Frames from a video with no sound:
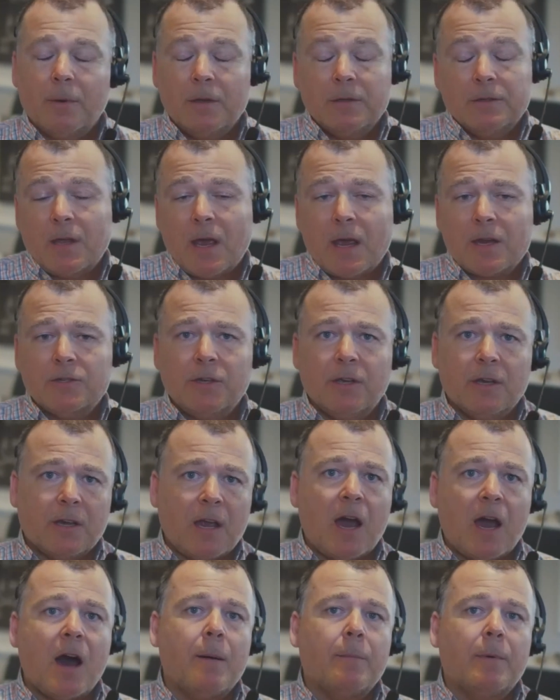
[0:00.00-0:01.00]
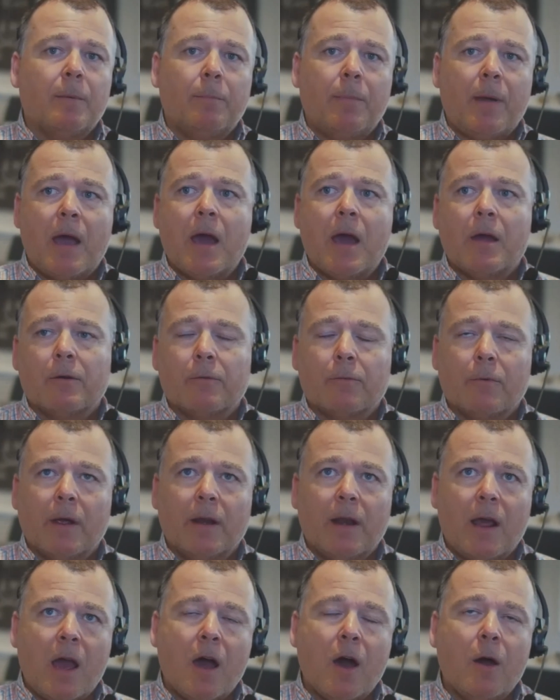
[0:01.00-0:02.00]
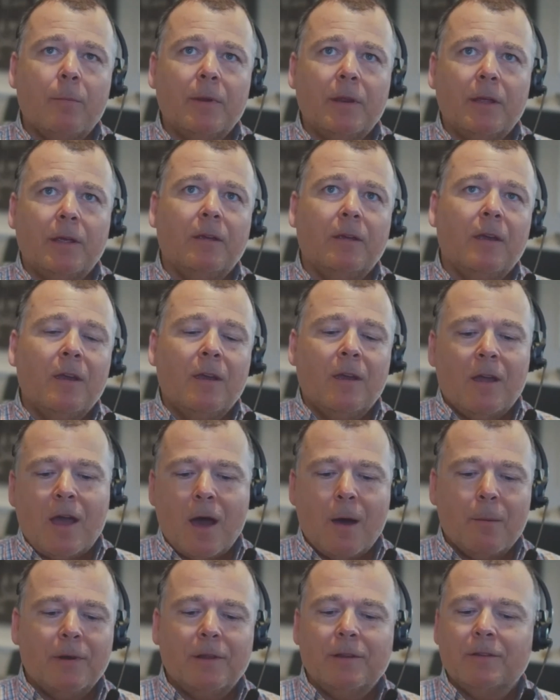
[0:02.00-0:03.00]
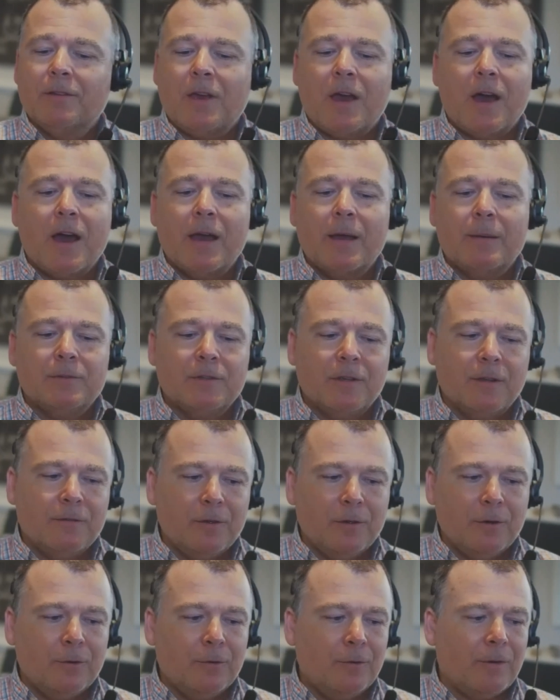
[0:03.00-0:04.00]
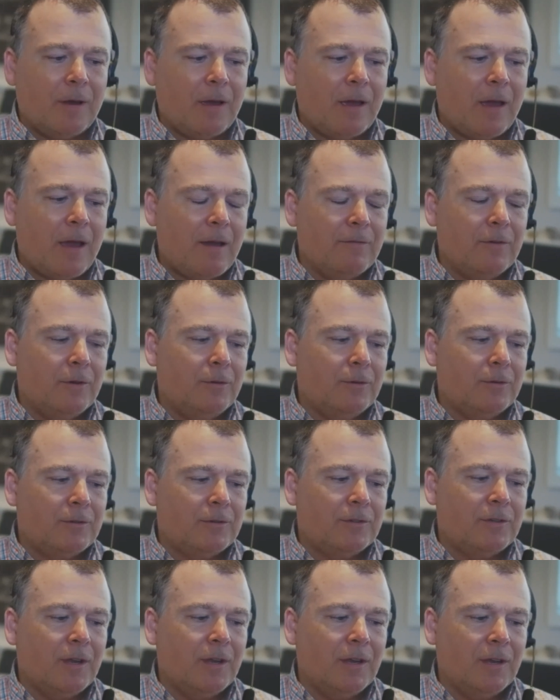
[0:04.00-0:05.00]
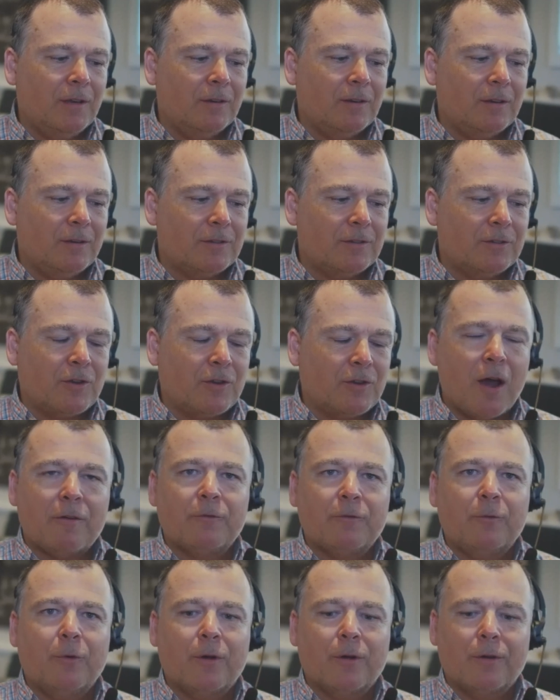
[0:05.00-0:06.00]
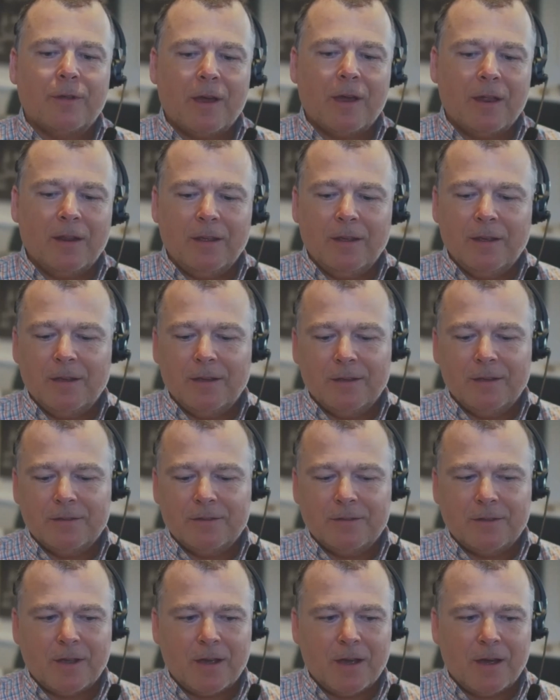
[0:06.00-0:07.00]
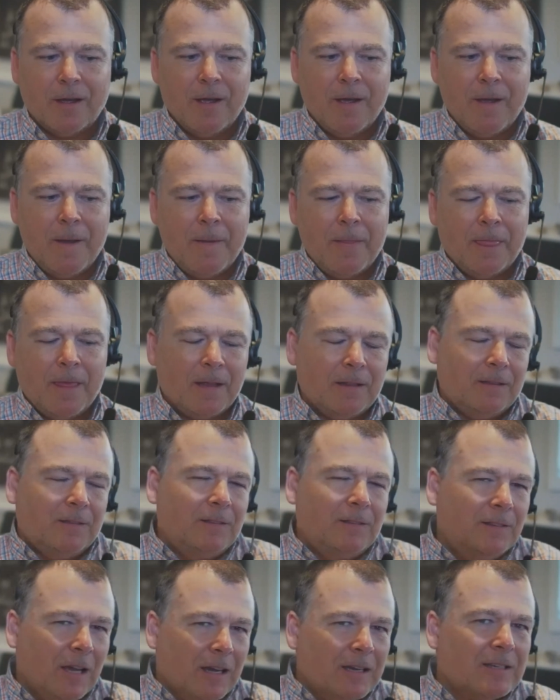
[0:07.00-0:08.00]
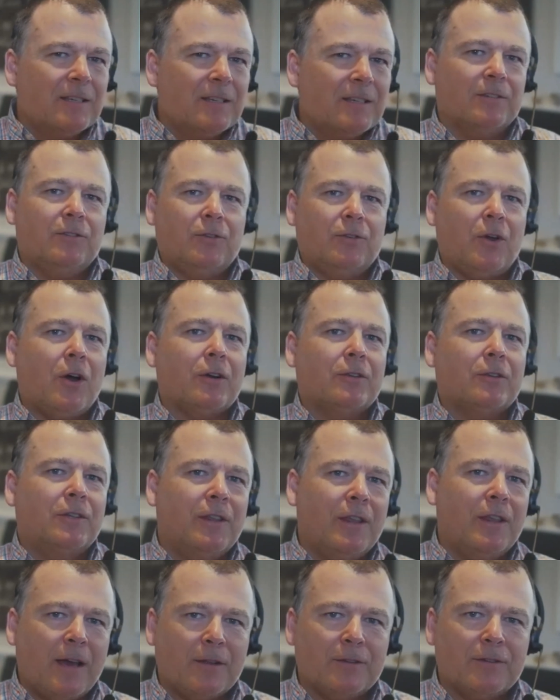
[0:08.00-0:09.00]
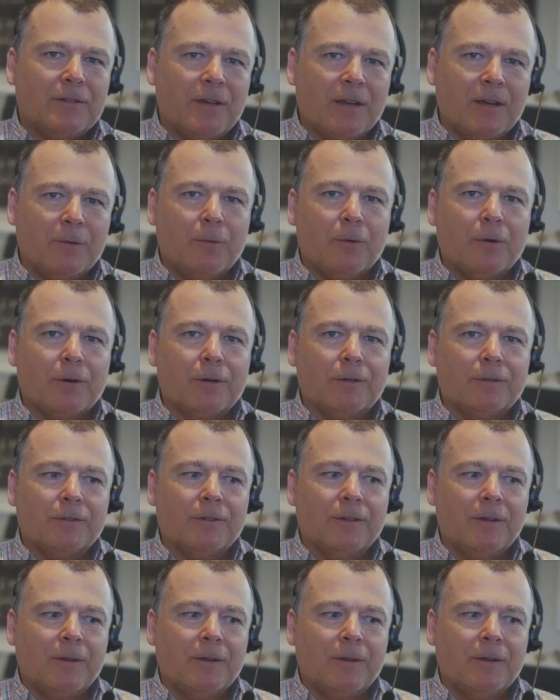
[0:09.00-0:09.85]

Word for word: and it's actually a common pattern, right? How many, how many times have you, have you seen software that is... Uh, that doesn't talk to the outside world,